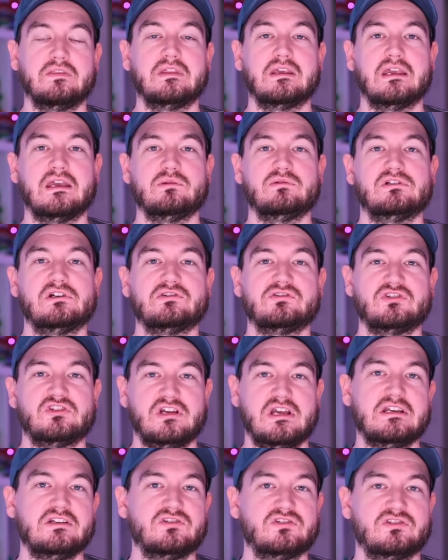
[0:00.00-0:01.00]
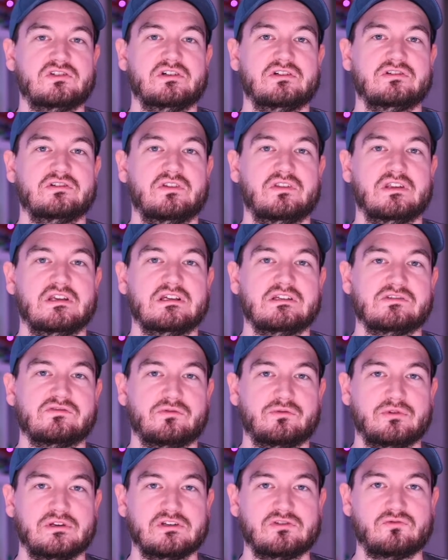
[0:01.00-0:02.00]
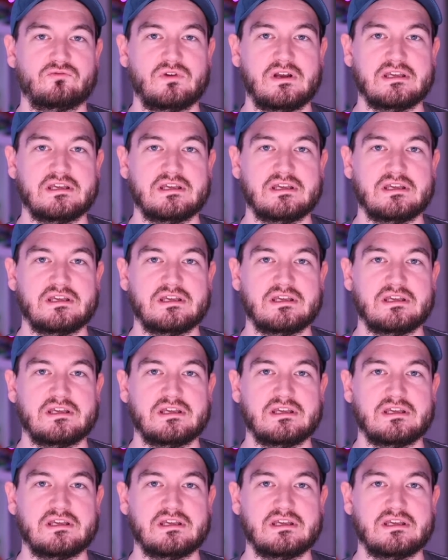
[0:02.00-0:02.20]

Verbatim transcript: the game does change certain things for each